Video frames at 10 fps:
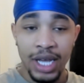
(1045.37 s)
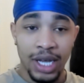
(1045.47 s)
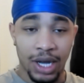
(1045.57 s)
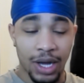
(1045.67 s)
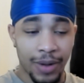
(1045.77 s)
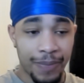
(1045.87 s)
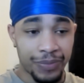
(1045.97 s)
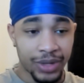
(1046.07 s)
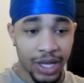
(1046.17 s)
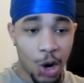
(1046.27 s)

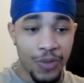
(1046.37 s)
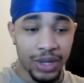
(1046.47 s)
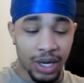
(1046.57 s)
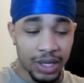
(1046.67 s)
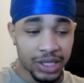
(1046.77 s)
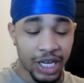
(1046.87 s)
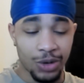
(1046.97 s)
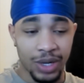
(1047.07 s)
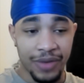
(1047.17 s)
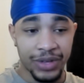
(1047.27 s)
over the last 10
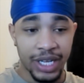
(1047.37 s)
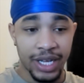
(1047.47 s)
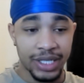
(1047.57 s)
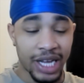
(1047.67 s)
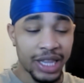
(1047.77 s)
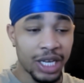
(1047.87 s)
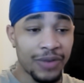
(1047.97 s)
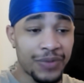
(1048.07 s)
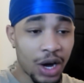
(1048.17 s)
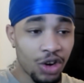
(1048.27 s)
or 11 years. And the
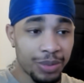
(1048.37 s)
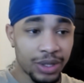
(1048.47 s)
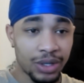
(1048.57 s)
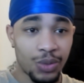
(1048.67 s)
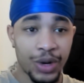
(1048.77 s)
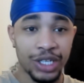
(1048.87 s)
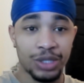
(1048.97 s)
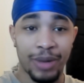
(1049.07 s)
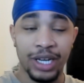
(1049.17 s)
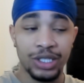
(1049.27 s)
environment which
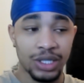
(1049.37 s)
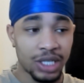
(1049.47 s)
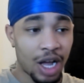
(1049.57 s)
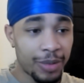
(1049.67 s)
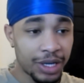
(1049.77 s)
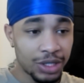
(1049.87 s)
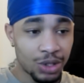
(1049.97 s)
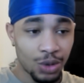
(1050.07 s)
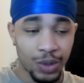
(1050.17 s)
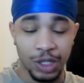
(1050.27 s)
managers are coming
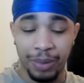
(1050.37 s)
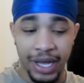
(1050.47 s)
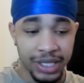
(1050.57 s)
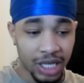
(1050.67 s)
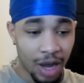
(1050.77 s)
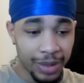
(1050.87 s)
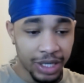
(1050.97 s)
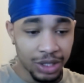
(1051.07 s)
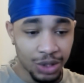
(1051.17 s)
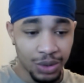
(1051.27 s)
into, which players are coming
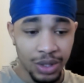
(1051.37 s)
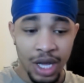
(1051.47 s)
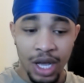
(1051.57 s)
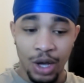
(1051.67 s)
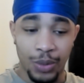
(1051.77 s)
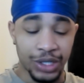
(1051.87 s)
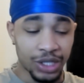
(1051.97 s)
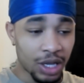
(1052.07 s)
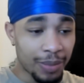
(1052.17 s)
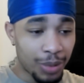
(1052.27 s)
into, which
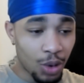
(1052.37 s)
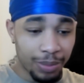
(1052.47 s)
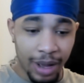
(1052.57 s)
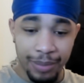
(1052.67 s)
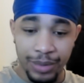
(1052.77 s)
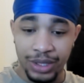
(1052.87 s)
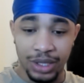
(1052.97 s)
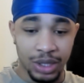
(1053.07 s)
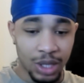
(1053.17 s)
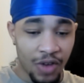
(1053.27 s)
other board members and
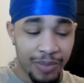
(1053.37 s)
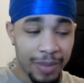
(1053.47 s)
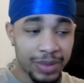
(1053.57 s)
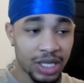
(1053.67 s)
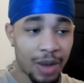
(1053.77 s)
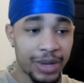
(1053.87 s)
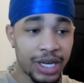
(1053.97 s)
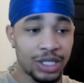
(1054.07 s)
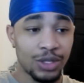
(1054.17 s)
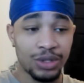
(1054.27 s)
staff members are coming
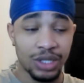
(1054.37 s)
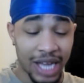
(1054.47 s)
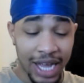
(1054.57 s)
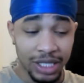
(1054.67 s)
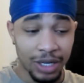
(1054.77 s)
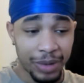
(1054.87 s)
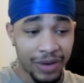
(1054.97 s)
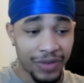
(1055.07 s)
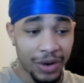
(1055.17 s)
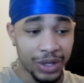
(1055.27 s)
into just hasn't been
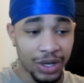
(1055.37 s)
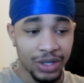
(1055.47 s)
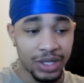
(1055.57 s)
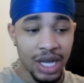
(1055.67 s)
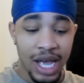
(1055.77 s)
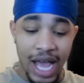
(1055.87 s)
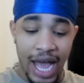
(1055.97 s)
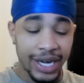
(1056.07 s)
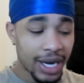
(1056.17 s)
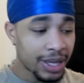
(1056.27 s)
very good.
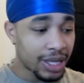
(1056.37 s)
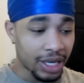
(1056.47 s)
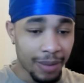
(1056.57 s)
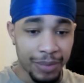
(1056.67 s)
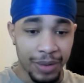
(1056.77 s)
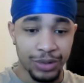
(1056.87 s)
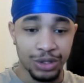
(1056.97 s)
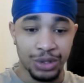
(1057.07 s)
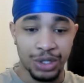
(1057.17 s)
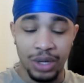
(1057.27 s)
And nothing can be
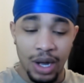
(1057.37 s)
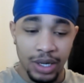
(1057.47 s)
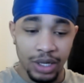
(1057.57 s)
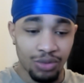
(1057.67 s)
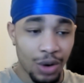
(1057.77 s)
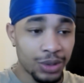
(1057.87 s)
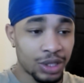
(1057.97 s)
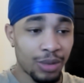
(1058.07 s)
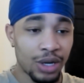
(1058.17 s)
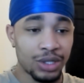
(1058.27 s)
produced. You can't grow a
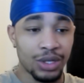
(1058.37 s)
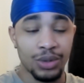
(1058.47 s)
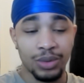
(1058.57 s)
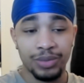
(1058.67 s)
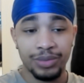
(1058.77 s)
tomato